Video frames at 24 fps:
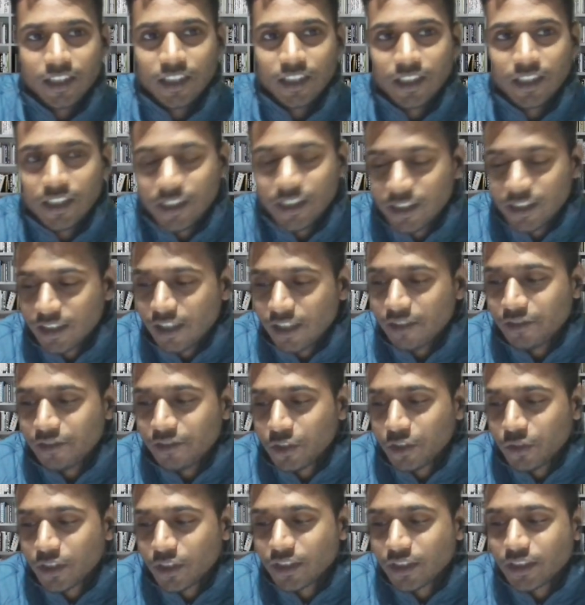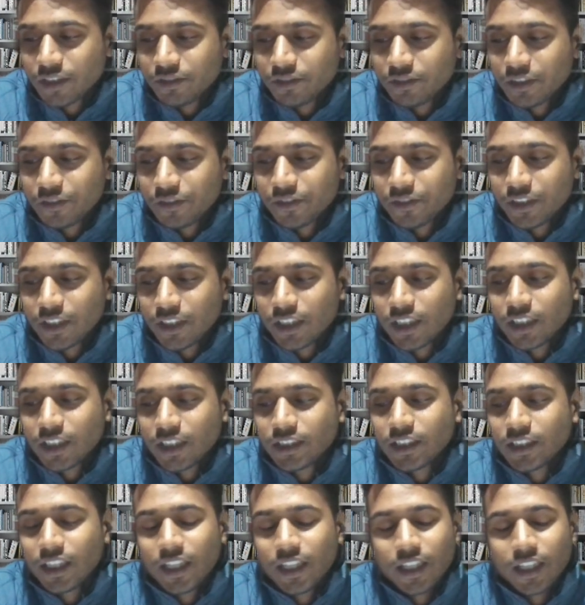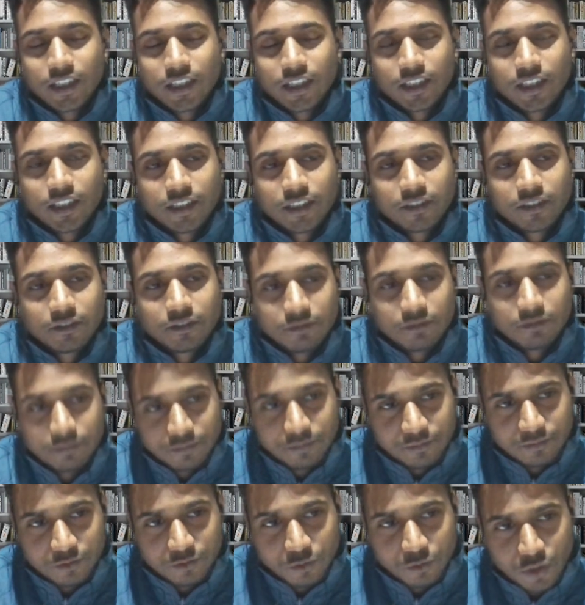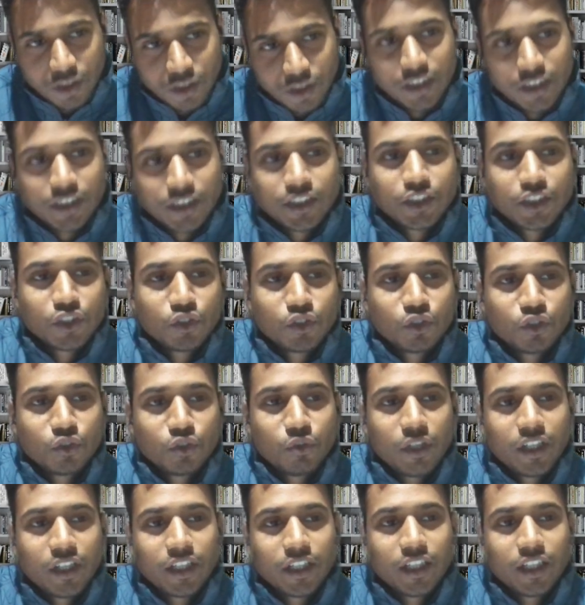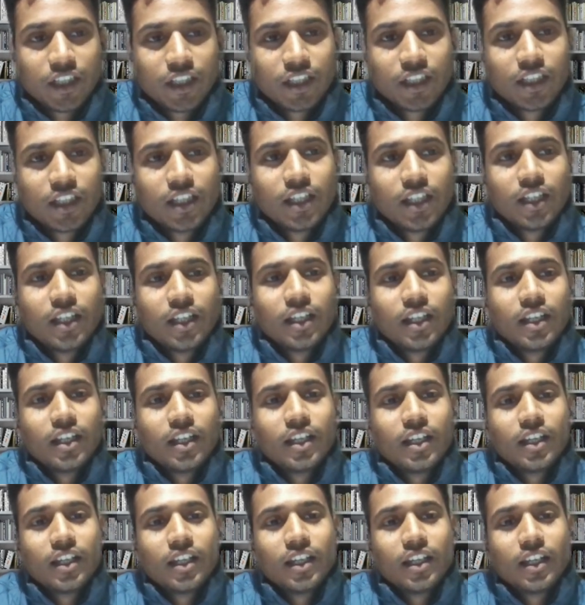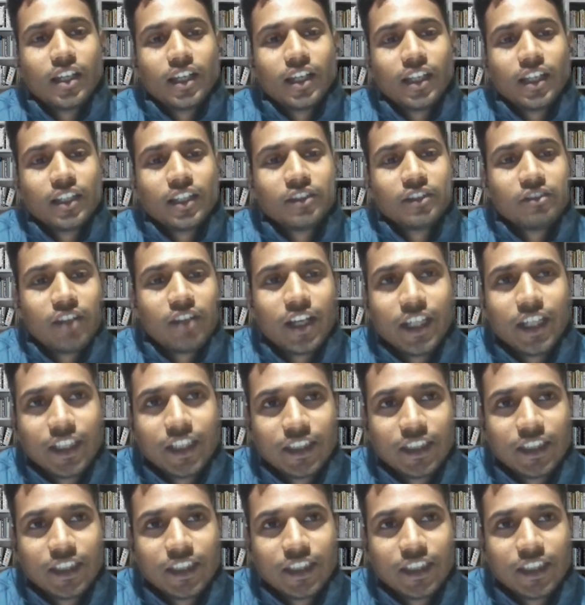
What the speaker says: yeah, frequency 50 hertz and voltage is 220. And why it's